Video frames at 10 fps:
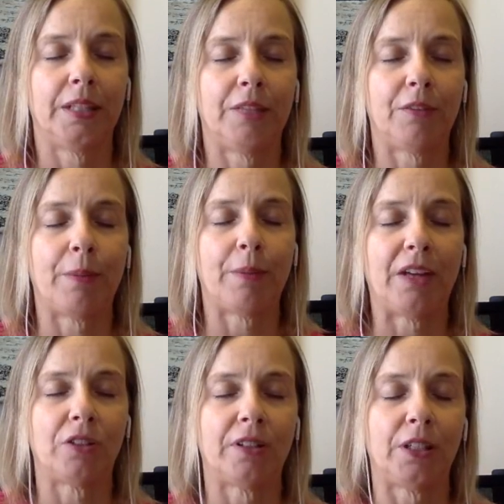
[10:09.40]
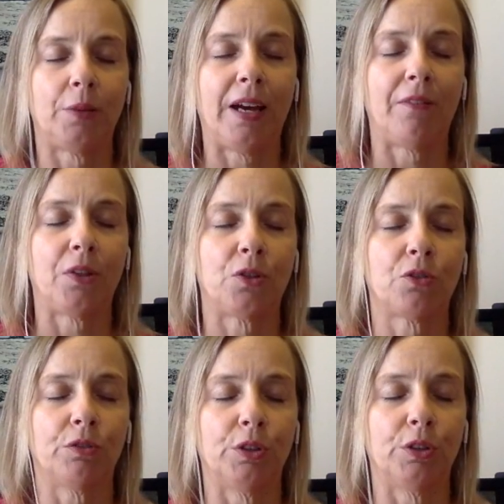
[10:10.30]
You can even imagine that you have
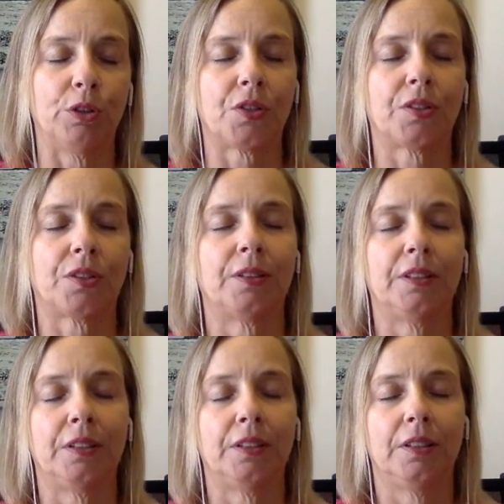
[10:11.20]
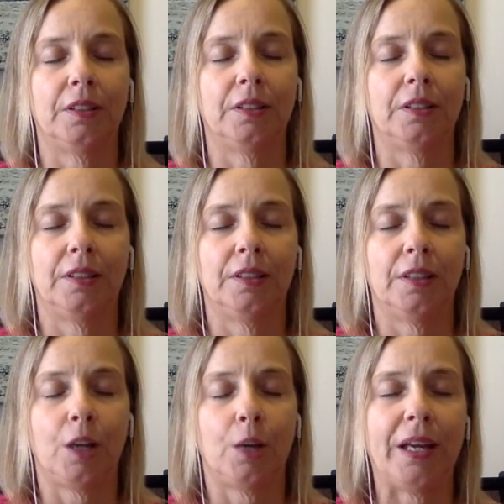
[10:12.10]
those roots
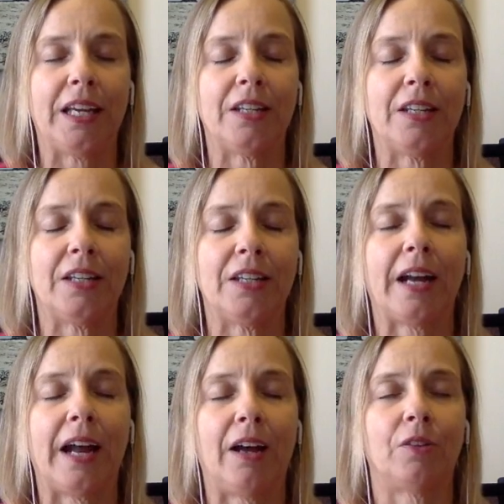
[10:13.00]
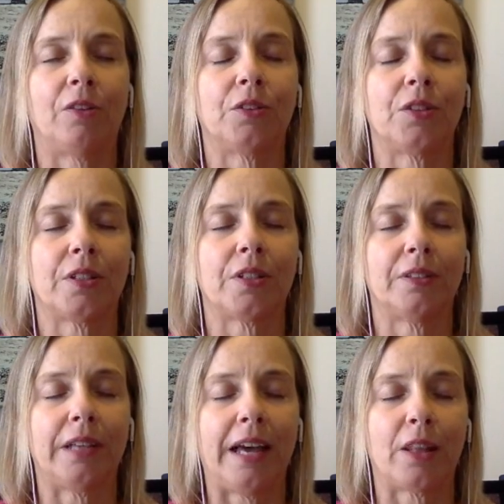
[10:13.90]
going into the ground,
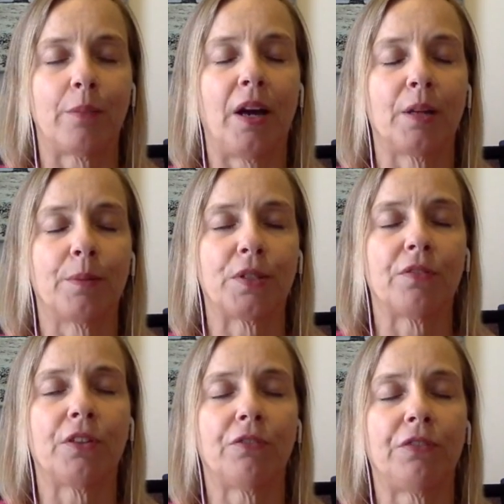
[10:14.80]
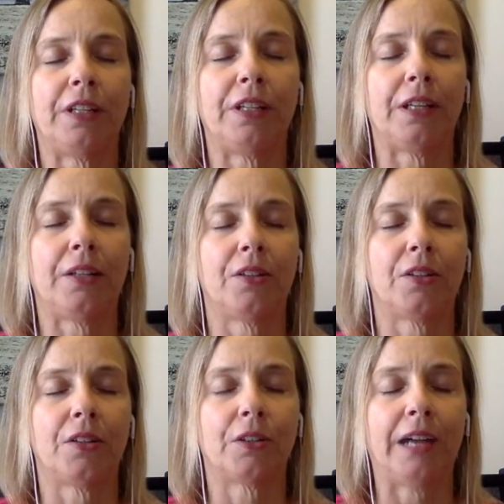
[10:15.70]
out of the bottoms of your feet into
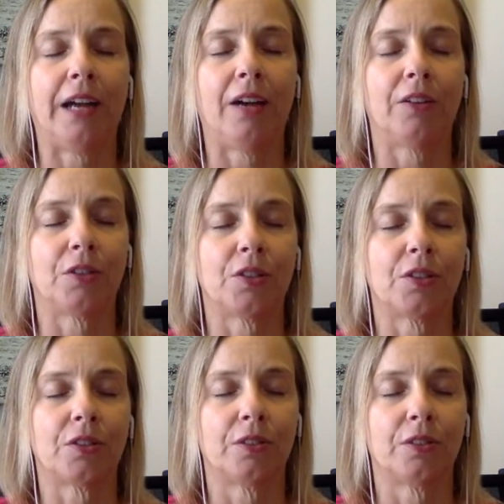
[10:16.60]
the ground,